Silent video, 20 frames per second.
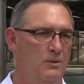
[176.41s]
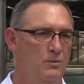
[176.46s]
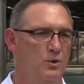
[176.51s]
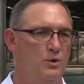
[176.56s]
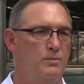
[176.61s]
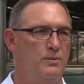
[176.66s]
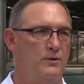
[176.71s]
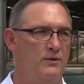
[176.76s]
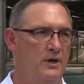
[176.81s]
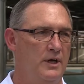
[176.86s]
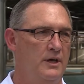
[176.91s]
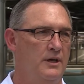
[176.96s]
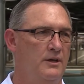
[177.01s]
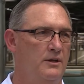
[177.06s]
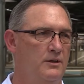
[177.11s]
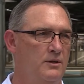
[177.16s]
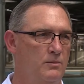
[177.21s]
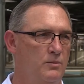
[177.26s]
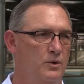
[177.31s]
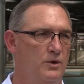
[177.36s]
and we're
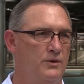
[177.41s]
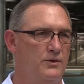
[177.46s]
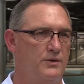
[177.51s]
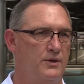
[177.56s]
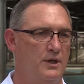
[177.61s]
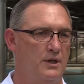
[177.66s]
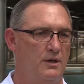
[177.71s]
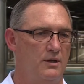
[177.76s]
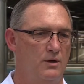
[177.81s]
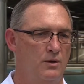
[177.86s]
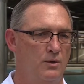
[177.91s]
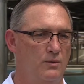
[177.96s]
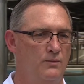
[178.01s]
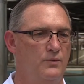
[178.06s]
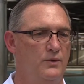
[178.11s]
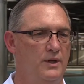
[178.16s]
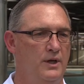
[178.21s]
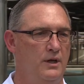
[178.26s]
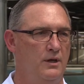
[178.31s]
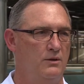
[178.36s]
providing them with uh,
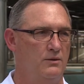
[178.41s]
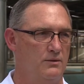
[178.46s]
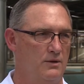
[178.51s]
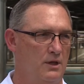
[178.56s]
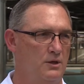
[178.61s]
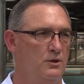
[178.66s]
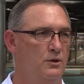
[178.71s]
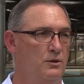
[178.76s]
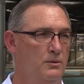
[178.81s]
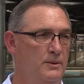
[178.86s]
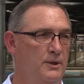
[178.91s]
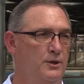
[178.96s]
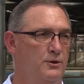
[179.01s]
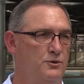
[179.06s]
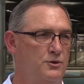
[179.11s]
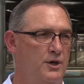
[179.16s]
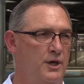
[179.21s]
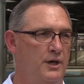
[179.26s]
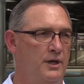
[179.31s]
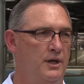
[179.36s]
hopefully a, a little bit
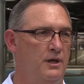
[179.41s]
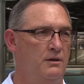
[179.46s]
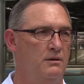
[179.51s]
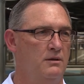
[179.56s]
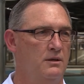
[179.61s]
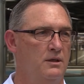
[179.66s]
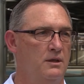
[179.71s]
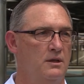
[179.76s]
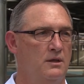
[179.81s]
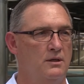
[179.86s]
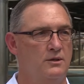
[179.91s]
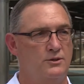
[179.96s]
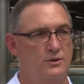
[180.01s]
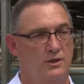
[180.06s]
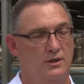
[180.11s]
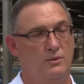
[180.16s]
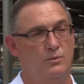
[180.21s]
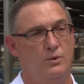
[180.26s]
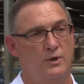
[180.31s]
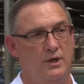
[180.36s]
of training
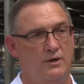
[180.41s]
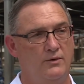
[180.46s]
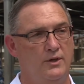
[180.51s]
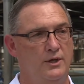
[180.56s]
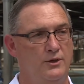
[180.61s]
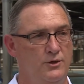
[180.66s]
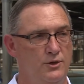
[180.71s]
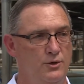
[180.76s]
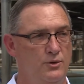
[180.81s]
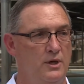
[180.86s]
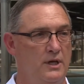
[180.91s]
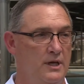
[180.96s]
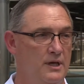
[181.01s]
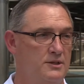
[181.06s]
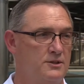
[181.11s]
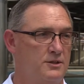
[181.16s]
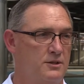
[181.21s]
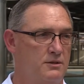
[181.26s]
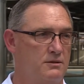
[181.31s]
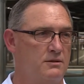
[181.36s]
so that whenever they do
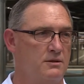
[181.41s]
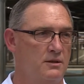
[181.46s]
exit